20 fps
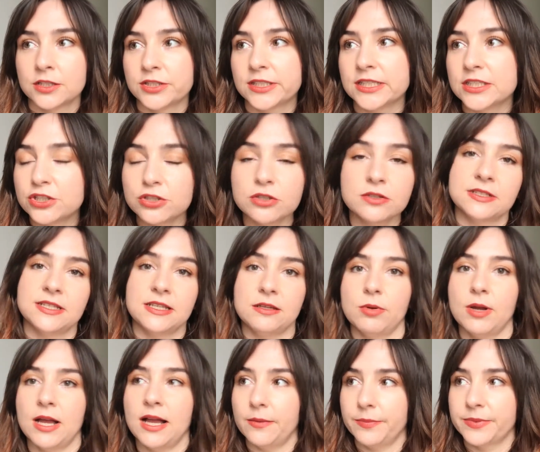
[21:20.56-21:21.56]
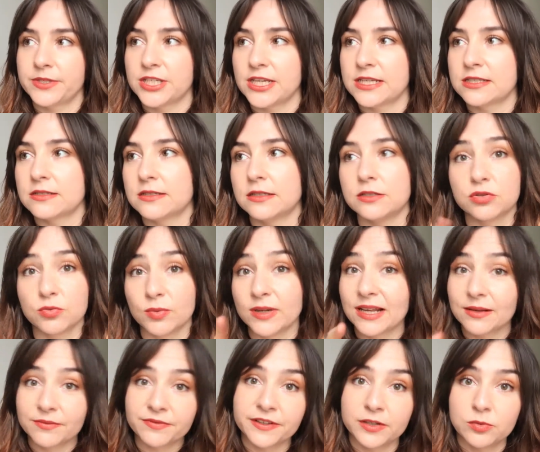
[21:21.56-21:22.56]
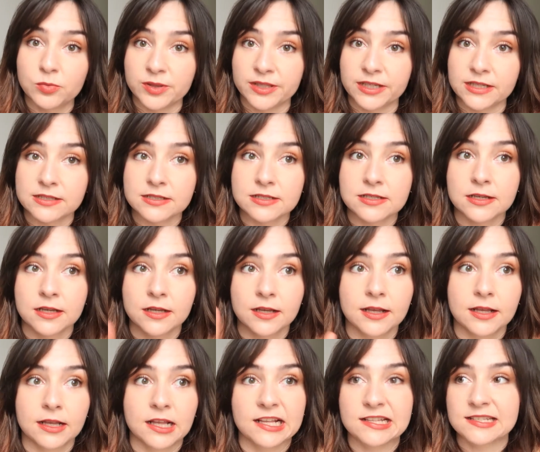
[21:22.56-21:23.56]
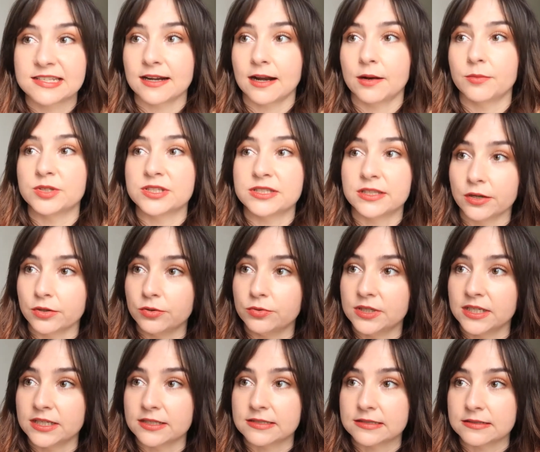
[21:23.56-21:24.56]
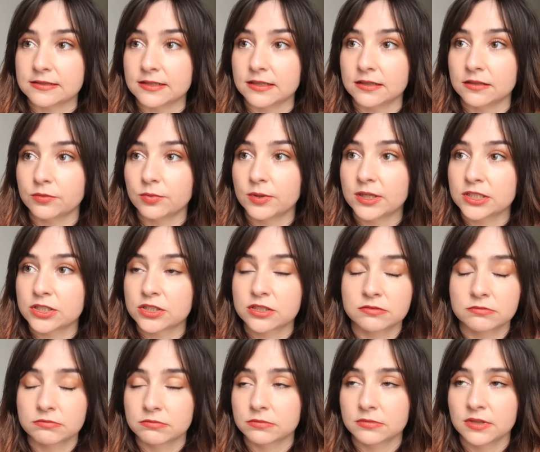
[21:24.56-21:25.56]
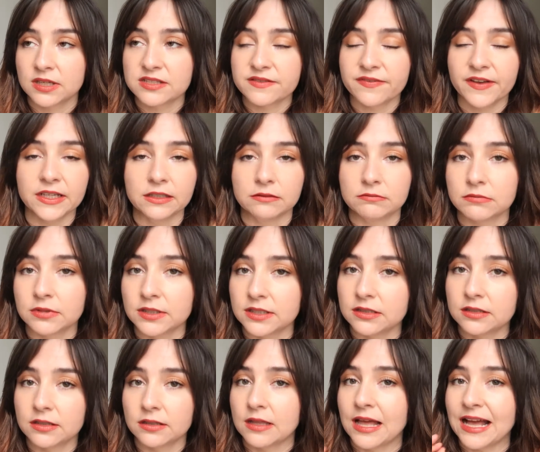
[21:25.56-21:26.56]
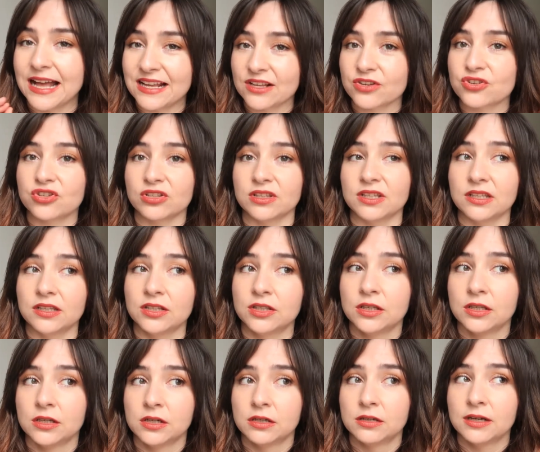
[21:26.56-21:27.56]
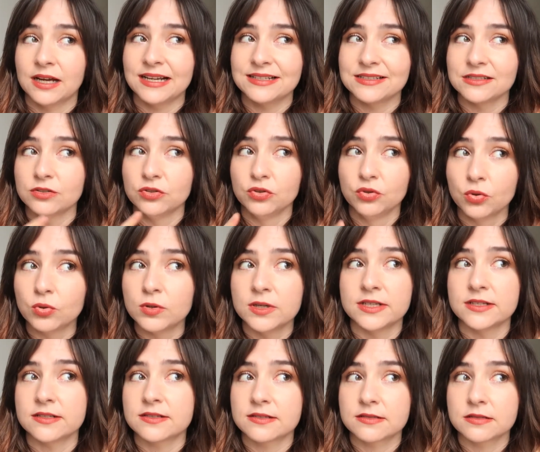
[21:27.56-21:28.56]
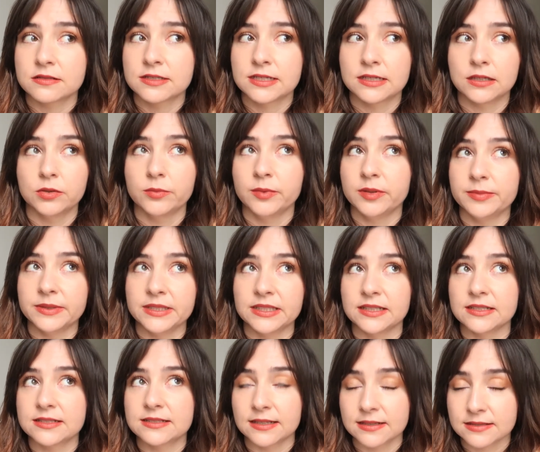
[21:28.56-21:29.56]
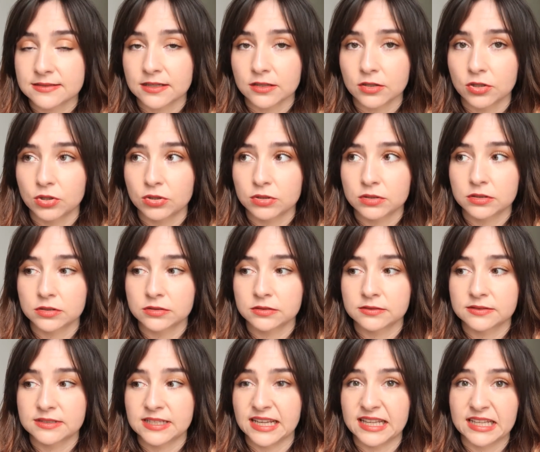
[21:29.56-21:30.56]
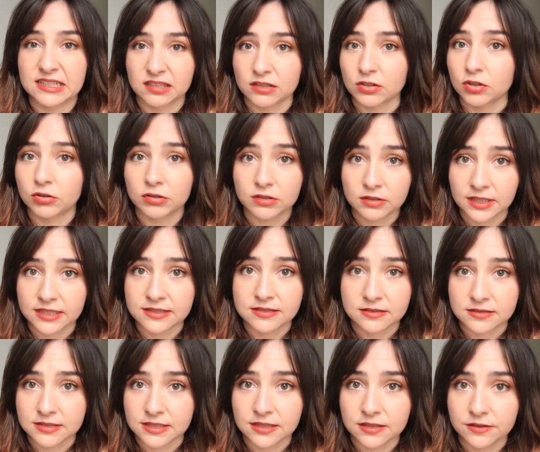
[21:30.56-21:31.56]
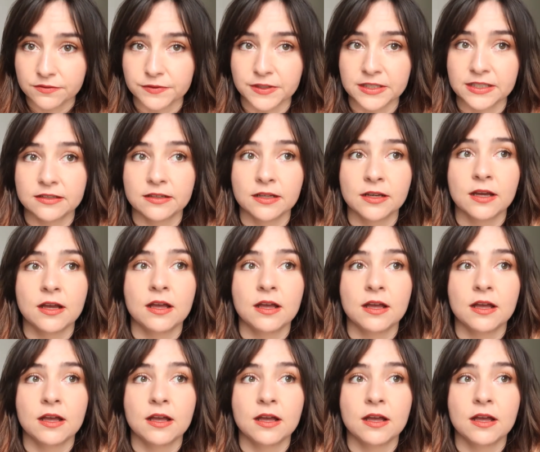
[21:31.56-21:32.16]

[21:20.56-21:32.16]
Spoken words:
Did you see what happened yesterday? So when I'm filming this, Instagram was down yesterday, which is fine. Like, actually, I didn't notice till maybe like 6 o'clock to 8 o'clock yesterday evening.